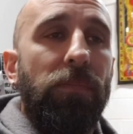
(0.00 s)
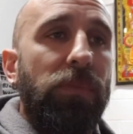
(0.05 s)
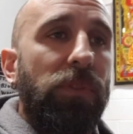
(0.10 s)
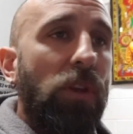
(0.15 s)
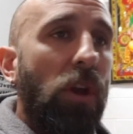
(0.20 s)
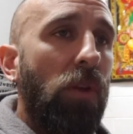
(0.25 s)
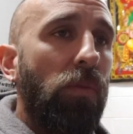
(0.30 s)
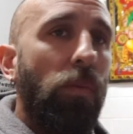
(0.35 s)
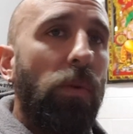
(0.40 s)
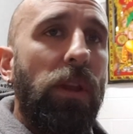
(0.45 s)

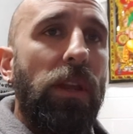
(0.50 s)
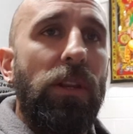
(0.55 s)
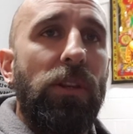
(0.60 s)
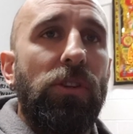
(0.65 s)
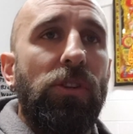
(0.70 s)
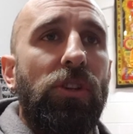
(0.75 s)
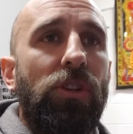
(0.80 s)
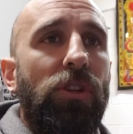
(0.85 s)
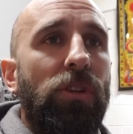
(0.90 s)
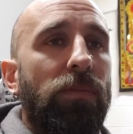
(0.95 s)
Don't
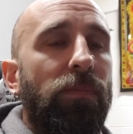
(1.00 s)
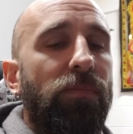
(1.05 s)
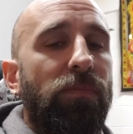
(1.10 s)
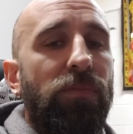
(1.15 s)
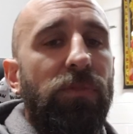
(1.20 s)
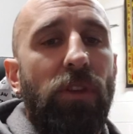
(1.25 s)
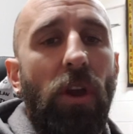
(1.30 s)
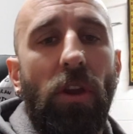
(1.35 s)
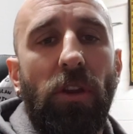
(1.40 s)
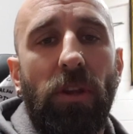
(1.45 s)
whinge.
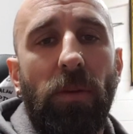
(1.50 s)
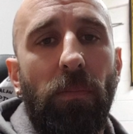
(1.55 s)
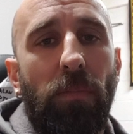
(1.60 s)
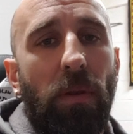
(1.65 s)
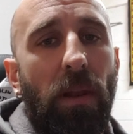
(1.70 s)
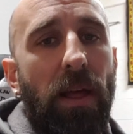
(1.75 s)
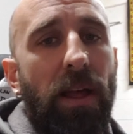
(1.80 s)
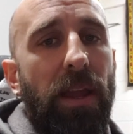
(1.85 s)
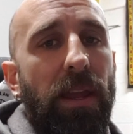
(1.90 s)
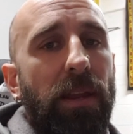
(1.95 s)
Don't
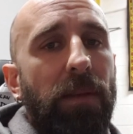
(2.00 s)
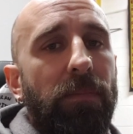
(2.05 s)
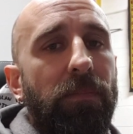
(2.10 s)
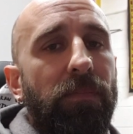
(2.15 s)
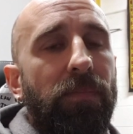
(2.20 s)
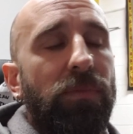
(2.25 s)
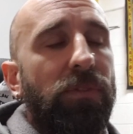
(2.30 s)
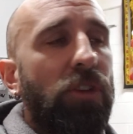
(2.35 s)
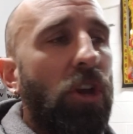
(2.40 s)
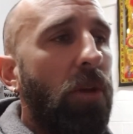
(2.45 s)
complain.
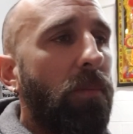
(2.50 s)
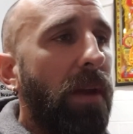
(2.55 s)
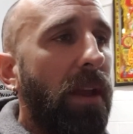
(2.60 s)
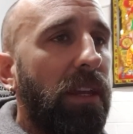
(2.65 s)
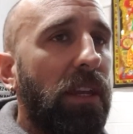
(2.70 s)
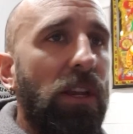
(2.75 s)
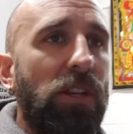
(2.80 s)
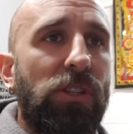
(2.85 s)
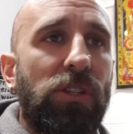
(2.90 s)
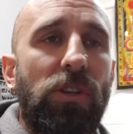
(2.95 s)
Don't make
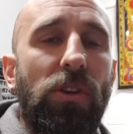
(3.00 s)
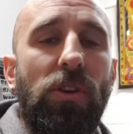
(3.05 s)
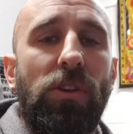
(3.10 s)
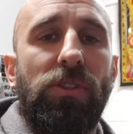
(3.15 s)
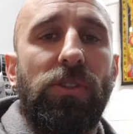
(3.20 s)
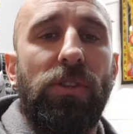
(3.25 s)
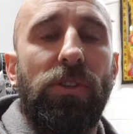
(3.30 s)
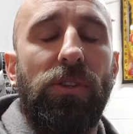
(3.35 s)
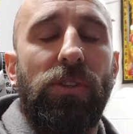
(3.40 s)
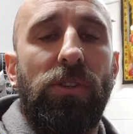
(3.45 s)

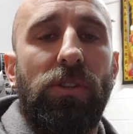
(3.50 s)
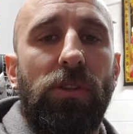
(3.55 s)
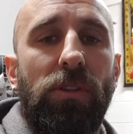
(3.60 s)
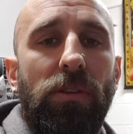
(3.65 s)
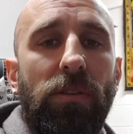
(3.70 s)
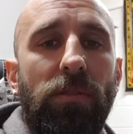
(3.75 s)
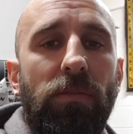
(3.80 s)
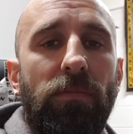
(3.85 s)
excuses.